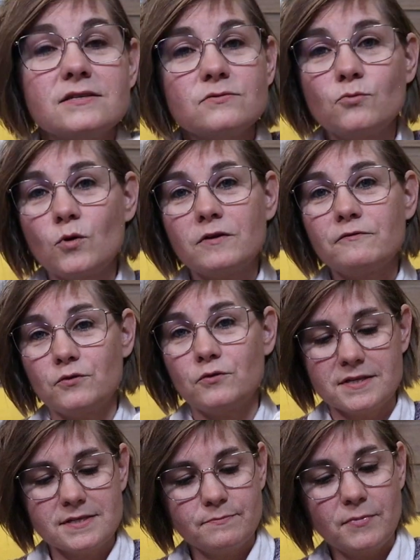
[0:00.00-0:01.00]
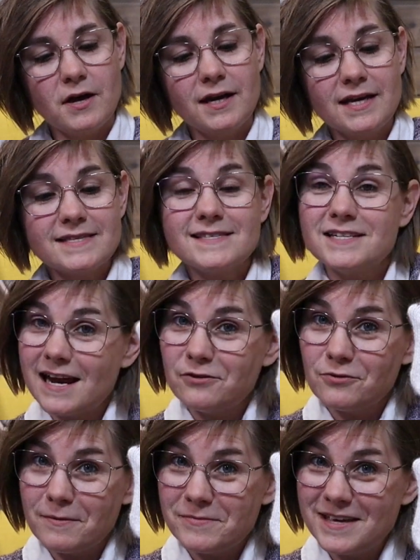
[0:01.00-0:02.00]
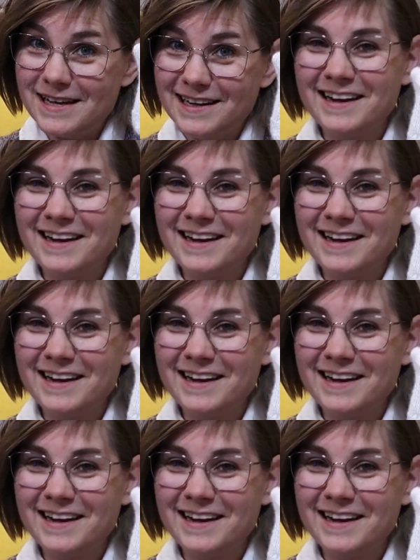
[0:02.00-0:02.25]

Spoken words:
want to focus, but it's a shadow wrap heel.